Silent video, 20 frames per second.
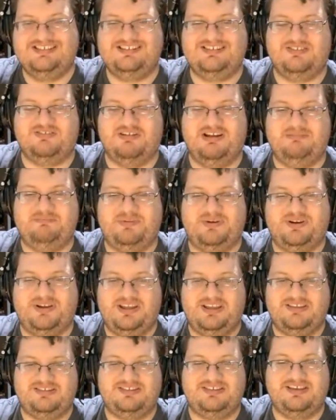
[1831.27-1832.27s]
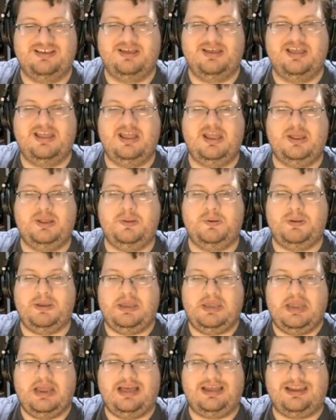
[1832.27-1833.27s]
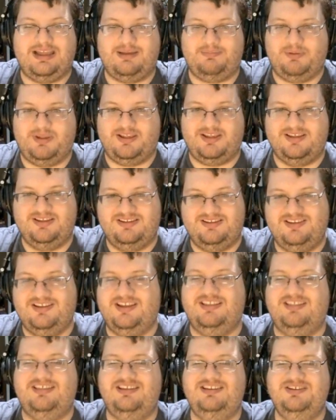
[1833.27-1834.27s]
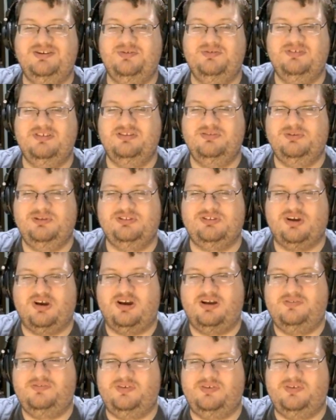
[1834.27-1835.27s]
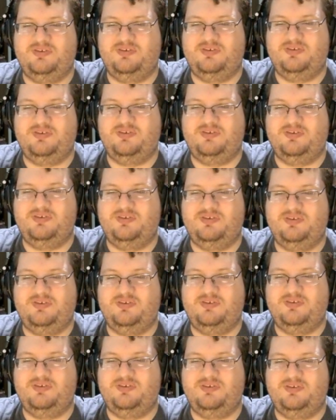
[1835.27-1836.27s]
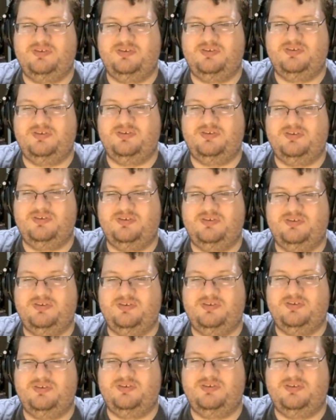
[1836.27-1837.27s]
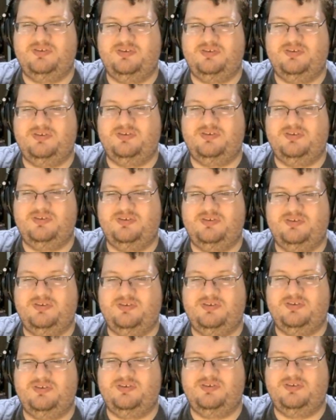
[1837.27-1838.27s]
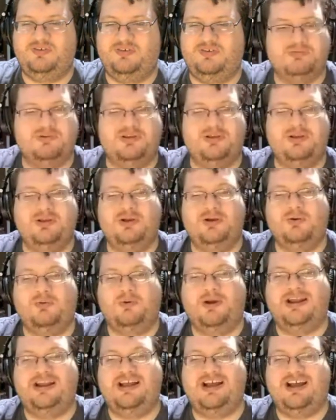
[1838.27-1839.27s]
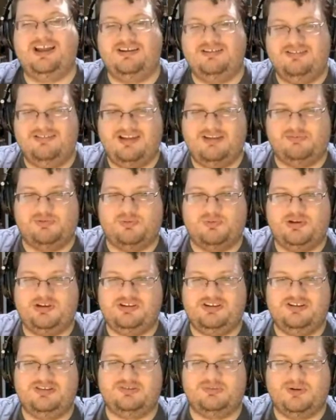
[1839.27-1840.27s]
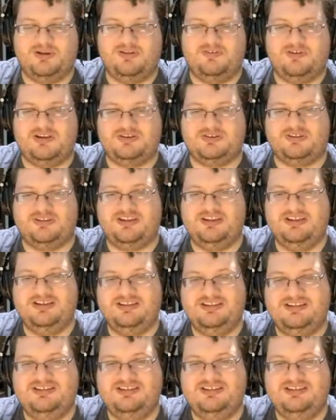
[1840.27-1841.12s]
Grandpa is not happy. He then goes into his coffin and she tells him he can't stay in there forever. And he's, "Why not? Everyone does eventually."